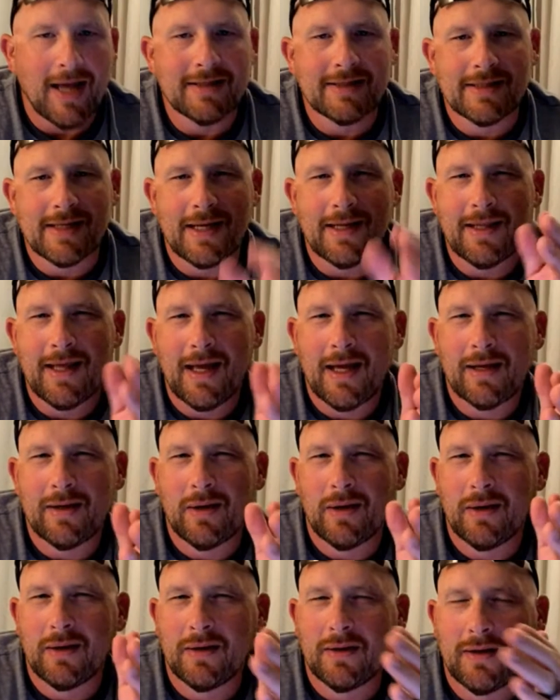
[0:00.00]
I say
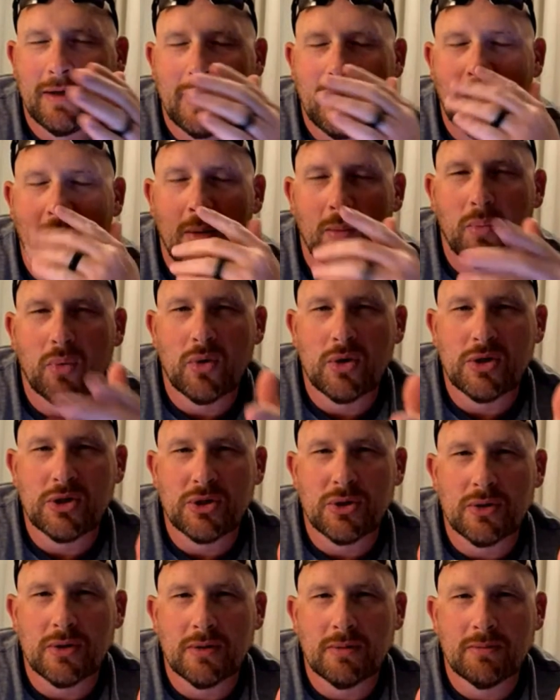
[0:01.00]
that, and I'm pretty
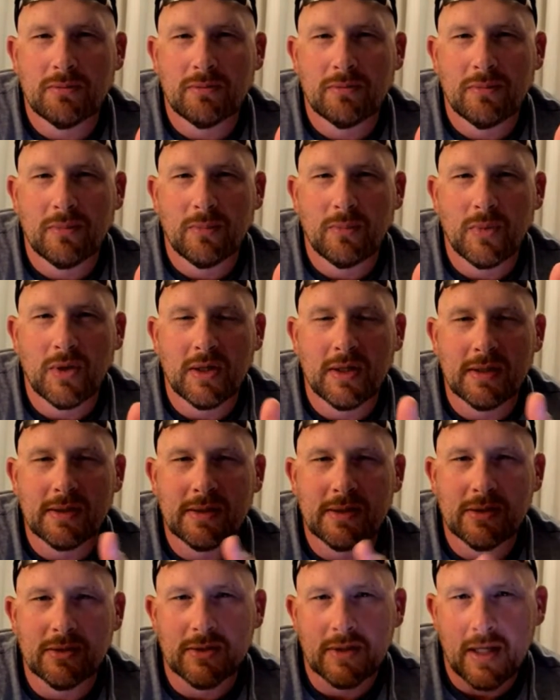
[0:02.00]
sure
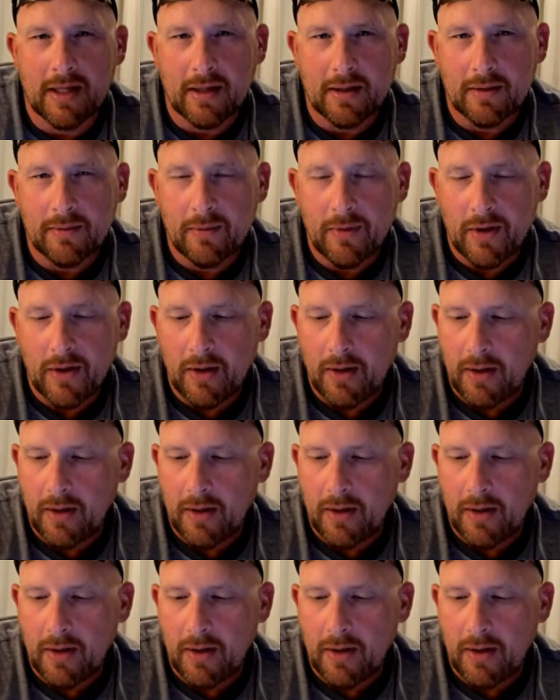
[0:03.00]
because there's like a